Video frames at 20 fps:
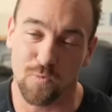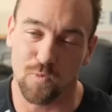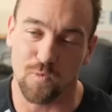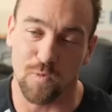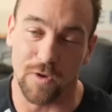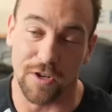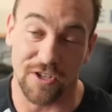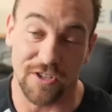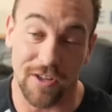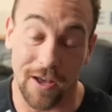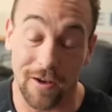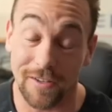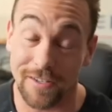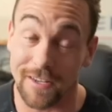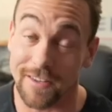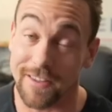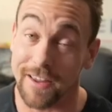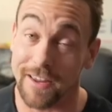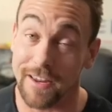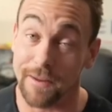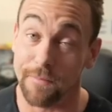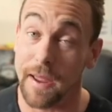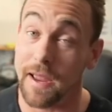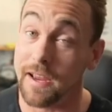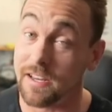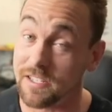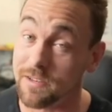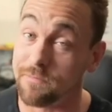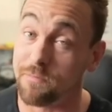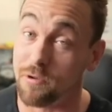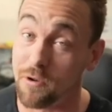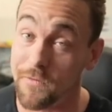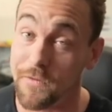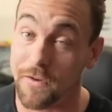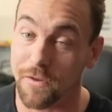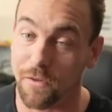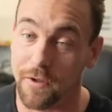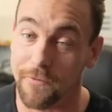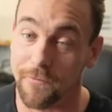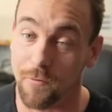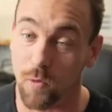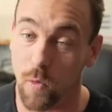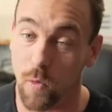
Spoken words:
Which tells you that he paced it perfectly for